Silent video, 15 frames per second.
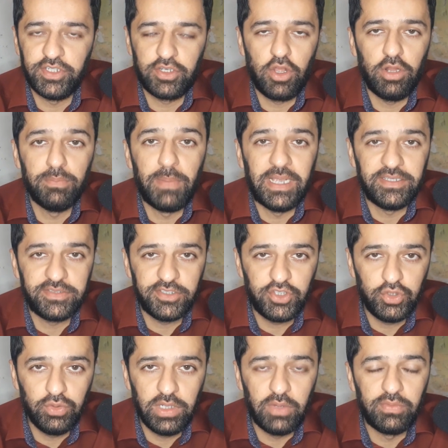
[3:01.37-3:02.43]
are called
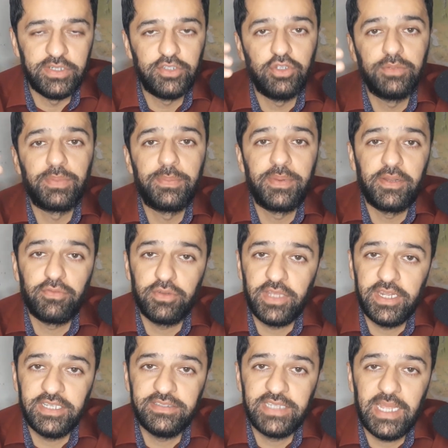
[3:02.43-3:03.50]
Meisterschule where you can prepare for
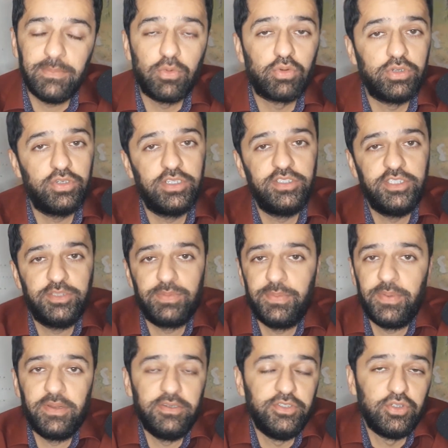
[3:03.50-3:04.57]
that exam, or you can just
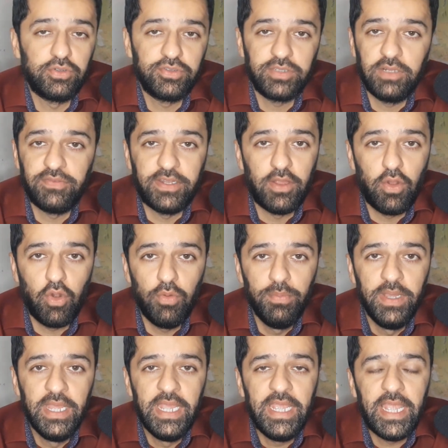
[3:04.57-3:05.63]
prepare it yourself at
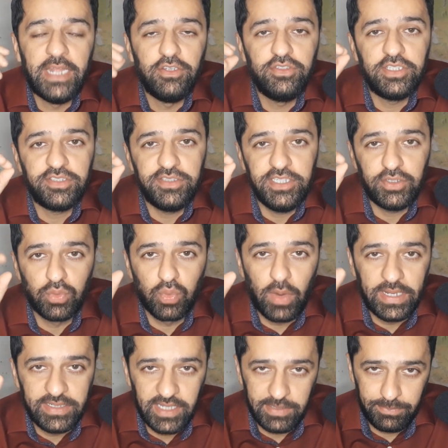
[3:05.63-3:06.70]
home, and you just need to
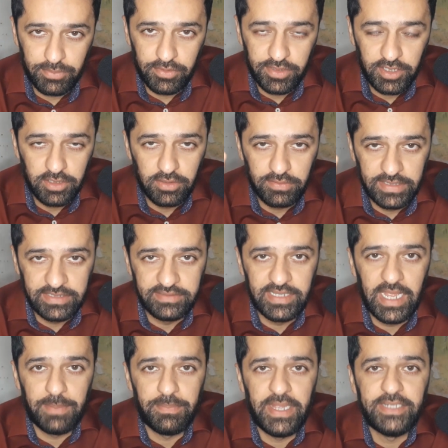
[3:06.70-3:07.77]
write that particular
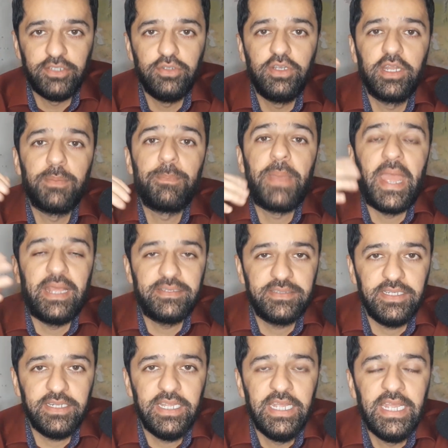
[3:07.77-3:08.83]
exam, and you got to pass
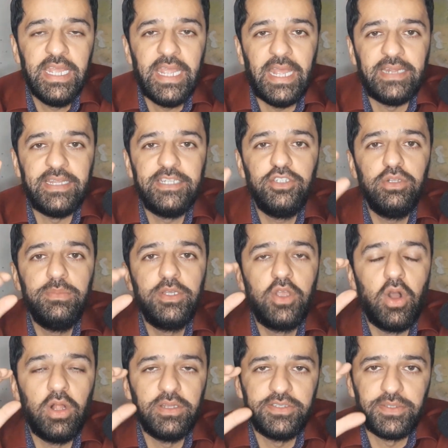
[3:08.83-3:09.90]
it, and then you'll be
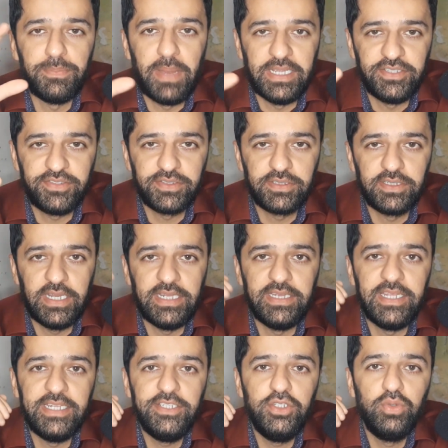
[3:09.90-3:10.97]
called as a Meister,
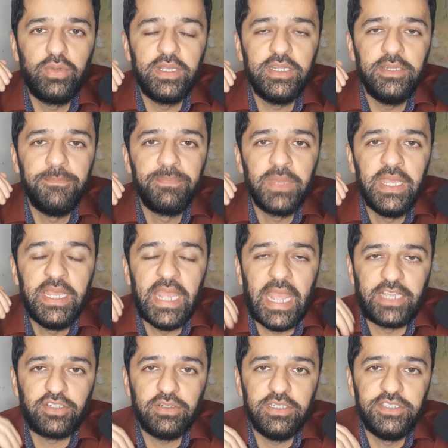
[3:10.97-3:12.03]
and then you can
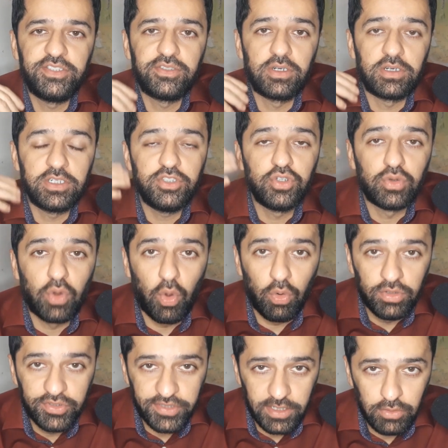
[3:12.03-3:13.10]
actually start your
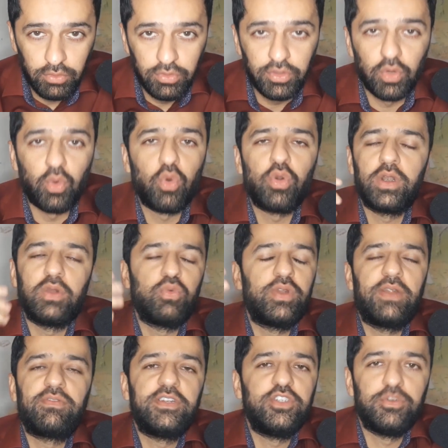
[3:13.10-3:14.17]
own saloon or
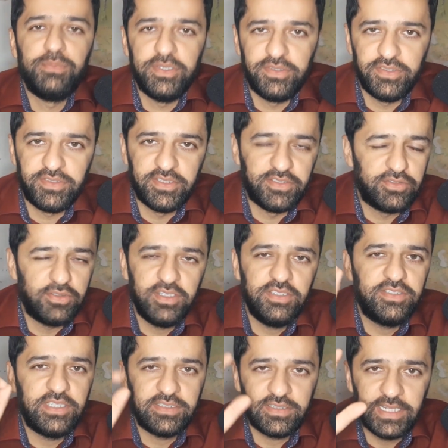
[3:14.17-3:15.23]
whatever your business is. So
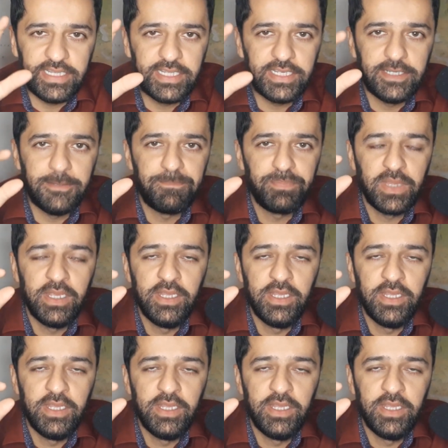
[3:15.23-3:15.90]
this is just like a